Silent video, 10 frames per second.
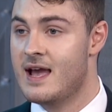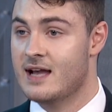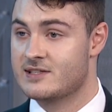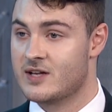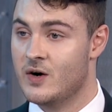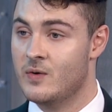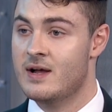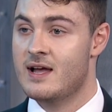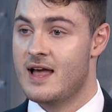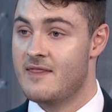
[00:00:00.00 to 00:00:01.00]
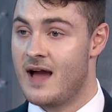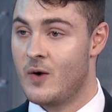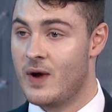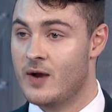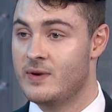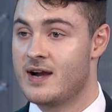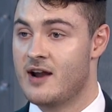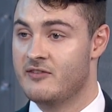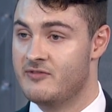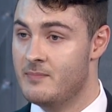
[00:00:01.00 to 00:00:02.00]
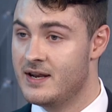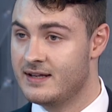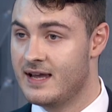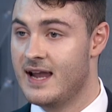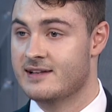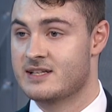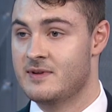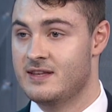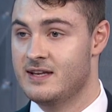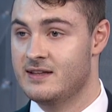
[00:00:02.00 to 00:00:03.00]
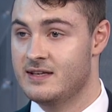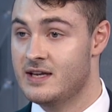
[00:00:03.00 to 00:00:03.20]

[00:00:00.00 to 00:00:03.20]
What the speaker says: And so in that way, we kind of mitigate some of the